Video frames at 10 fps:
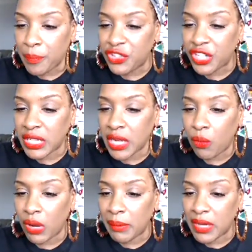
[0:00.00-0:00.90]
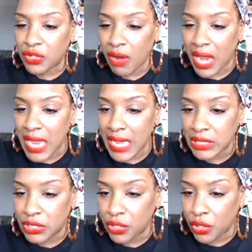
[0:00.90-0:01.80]
Jean, I want to make sure I
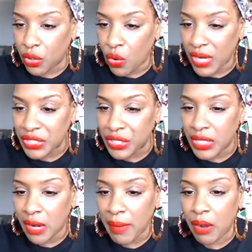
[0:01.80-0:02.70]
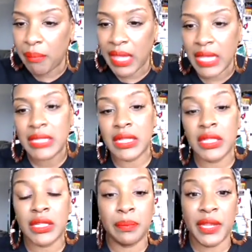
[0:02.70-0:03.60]
answer your question about making
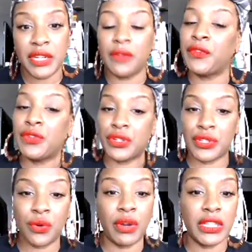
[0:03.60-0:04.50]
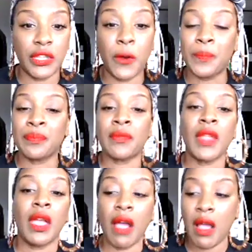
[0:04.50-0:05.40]
sense to pitch a future story. So
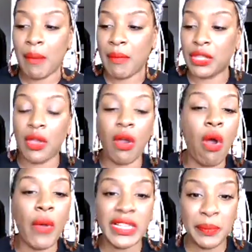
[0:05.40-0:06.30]
you're always